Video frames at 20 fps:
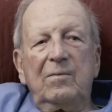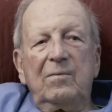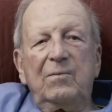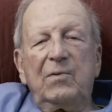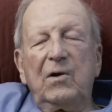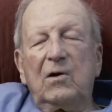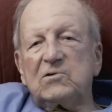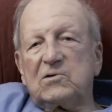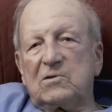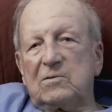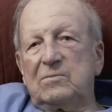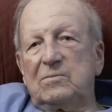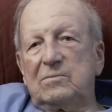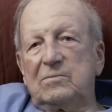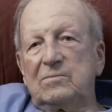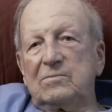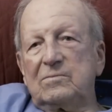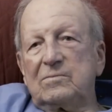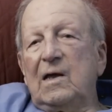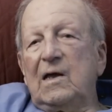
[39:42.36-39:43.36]
Belgium.
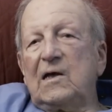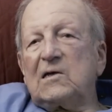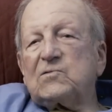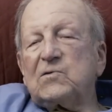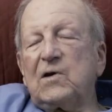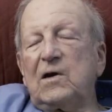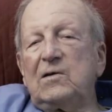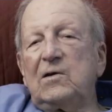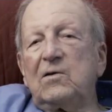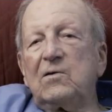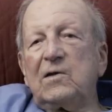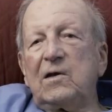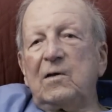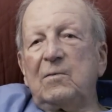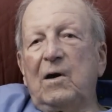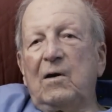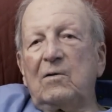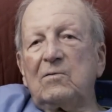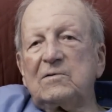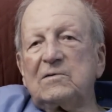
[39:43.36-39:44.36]
It's right near the
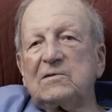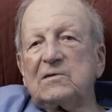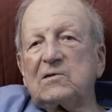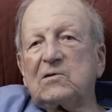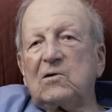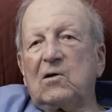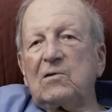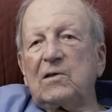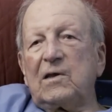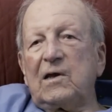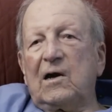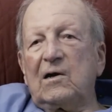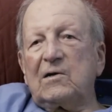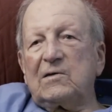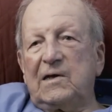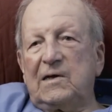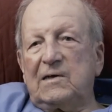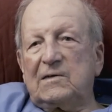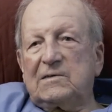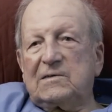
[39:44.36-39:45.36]
mountains. It's called the
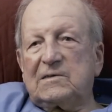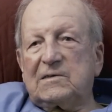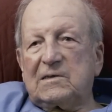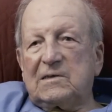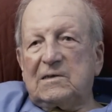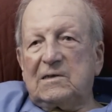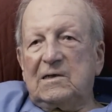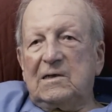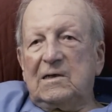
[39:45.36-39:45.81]
Ardennes.